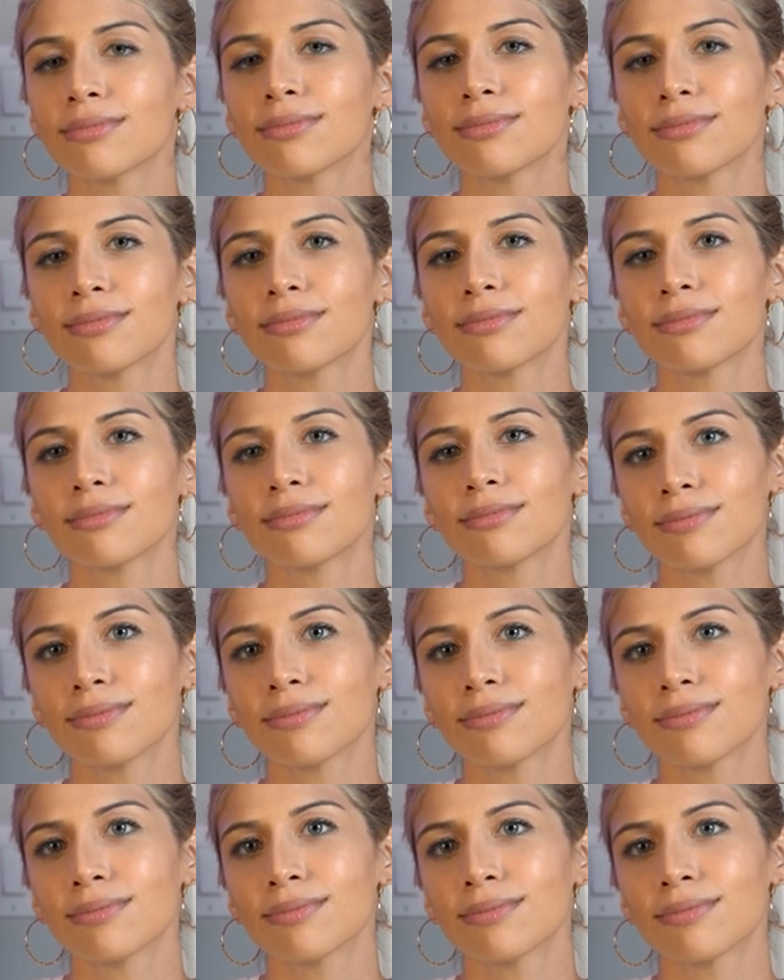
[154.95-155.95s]

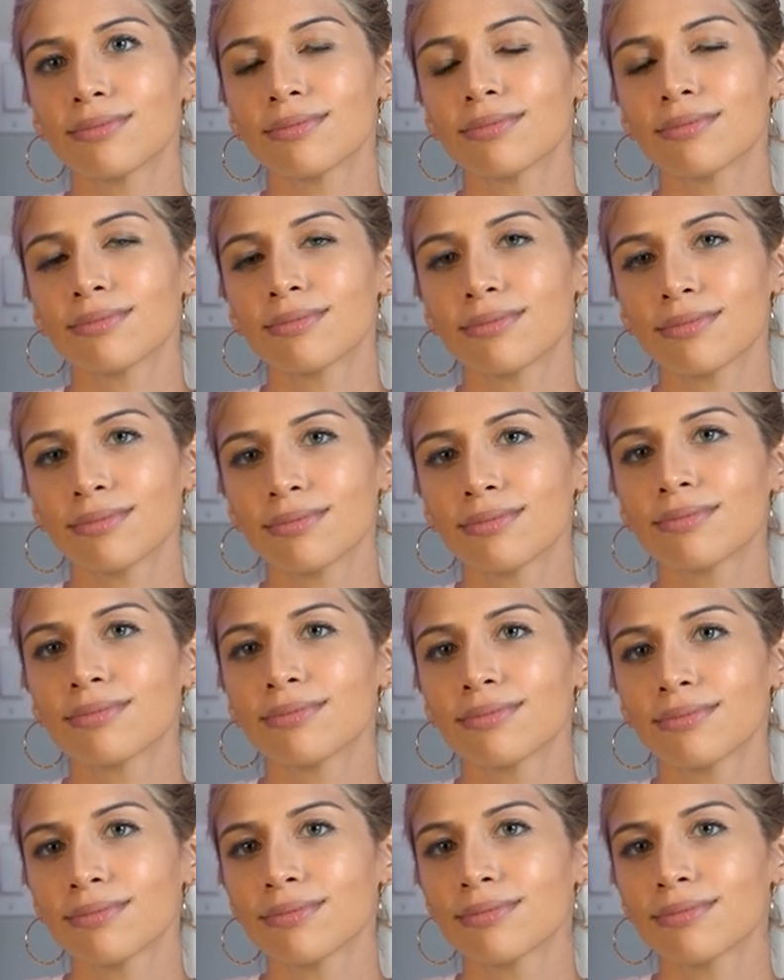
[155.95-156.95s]

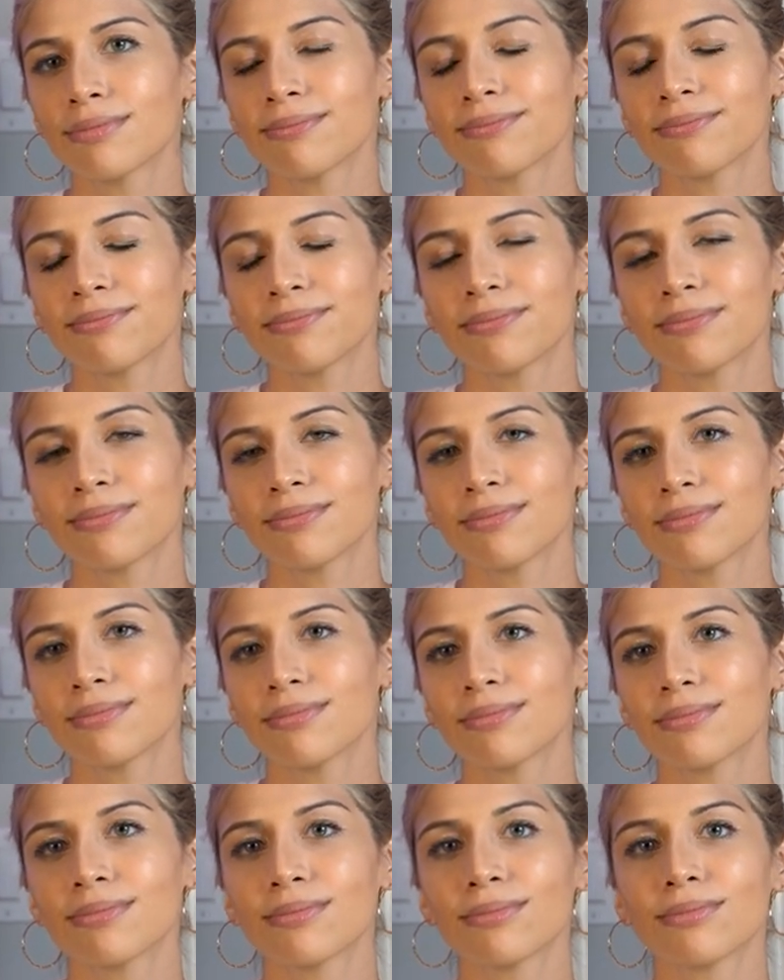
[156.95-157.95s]

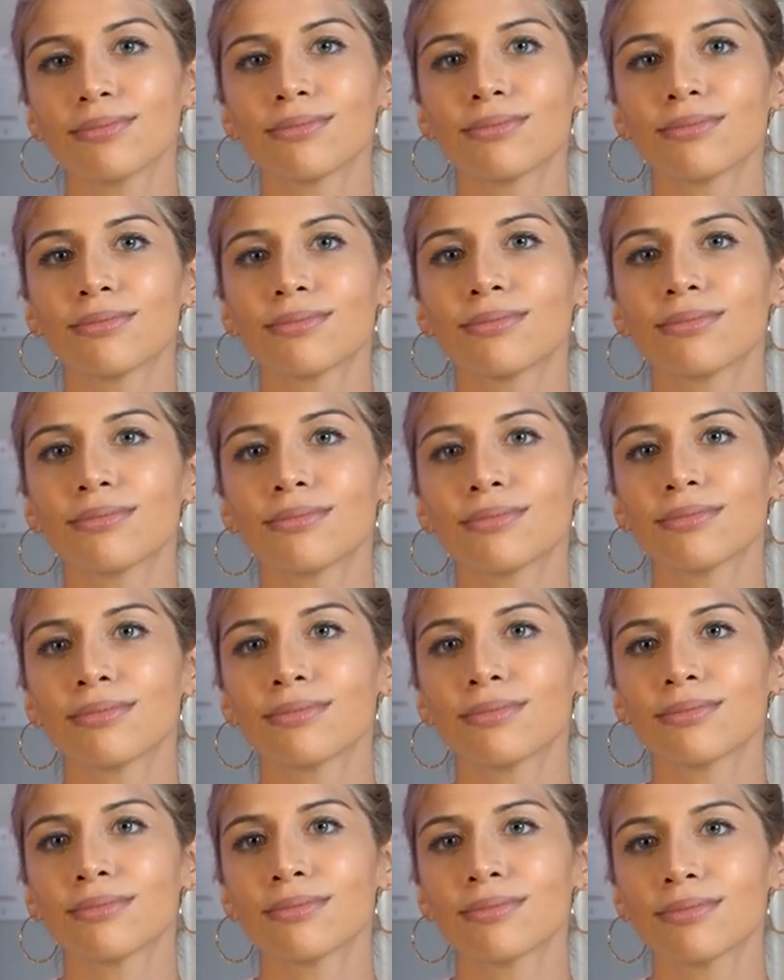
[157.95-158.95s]

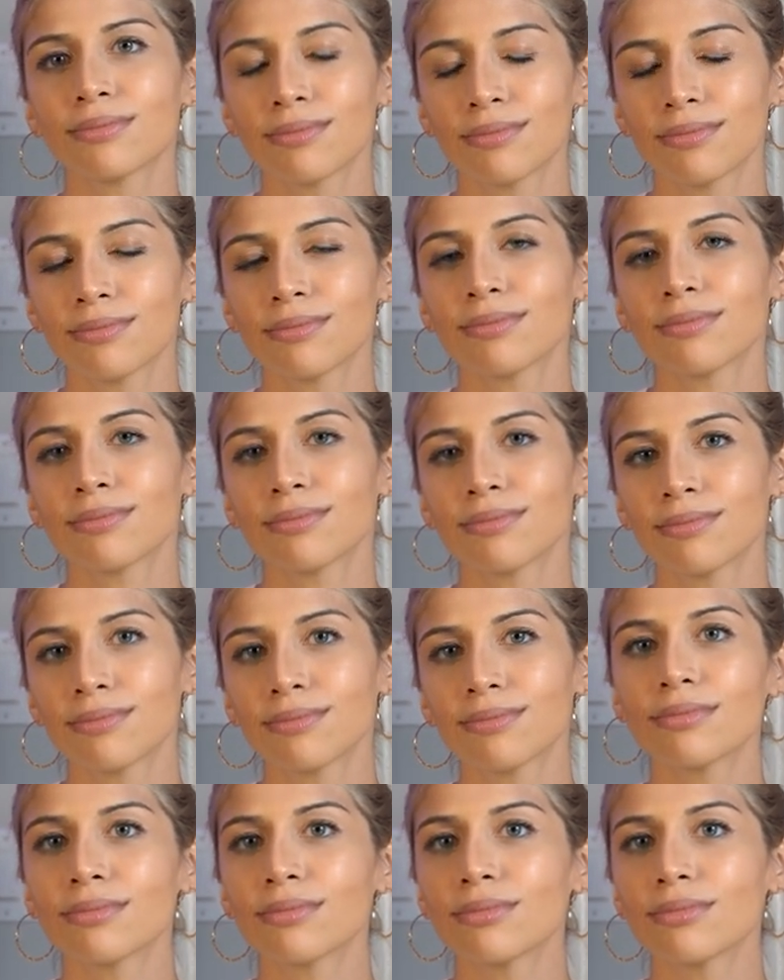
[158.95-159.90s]
This person isn't speaking.